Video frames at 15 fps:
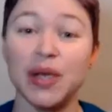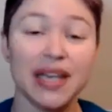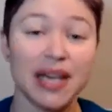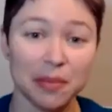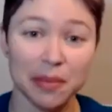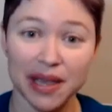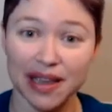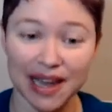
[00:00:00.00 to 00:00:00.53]
We
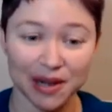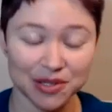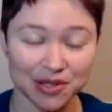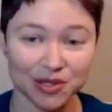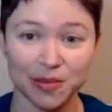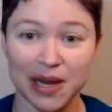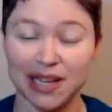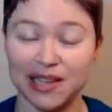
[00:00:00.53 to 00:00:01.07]
can make
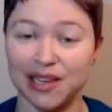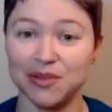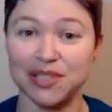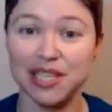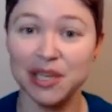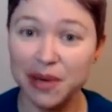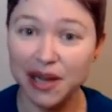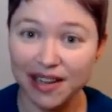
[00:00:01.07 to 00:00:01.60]
Councillor
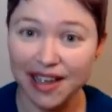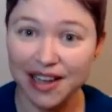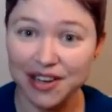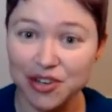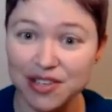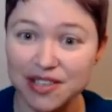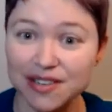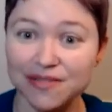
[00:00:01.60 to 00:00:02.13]
Matlow's email
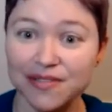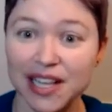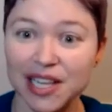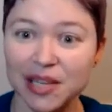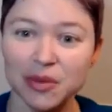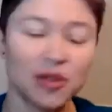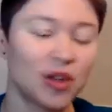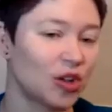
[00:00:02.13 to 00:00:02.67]
address
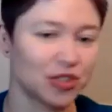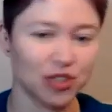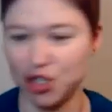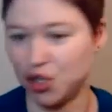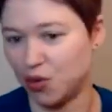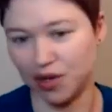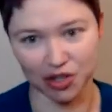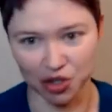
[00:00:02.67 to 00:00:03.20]
available. Also,
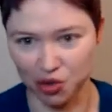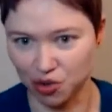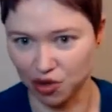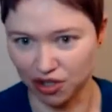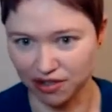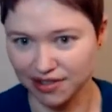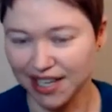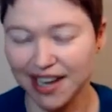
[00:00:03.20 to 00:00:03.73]
you can
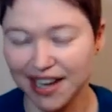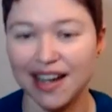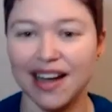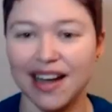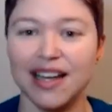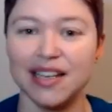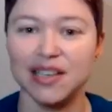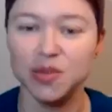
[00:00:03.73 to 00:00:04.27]
Google
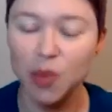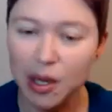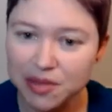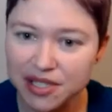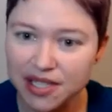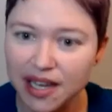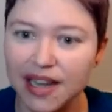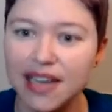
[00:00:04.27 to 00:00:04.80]
his
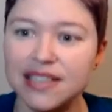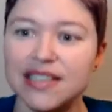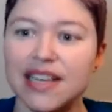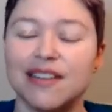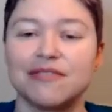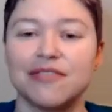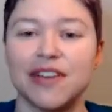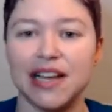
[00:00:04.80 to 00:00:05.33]
website
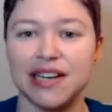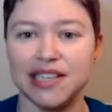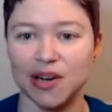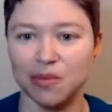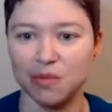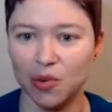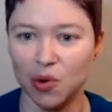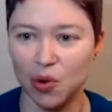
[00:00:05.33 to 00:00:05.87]
and find
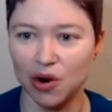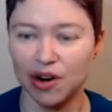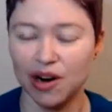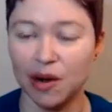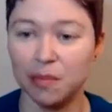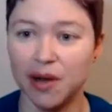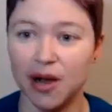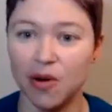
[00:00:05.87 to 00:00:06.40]
out more
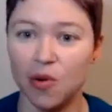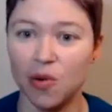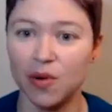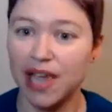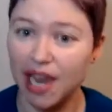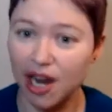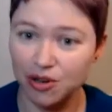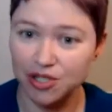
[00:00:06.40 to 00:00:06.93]

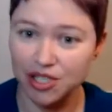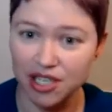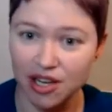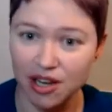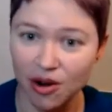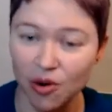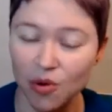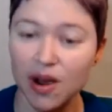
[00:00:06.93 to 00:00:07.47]
about
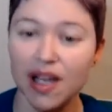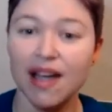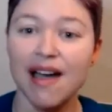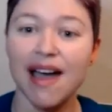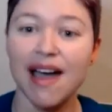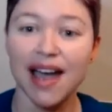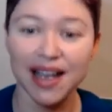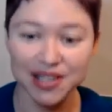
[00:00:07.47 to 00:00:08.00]
CareTO
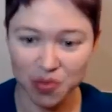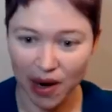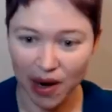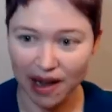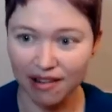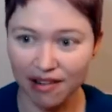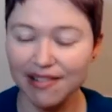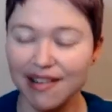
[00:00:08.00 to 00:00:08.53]
as
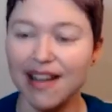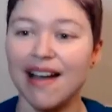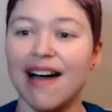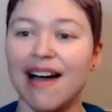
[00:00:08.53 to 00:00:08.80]
well.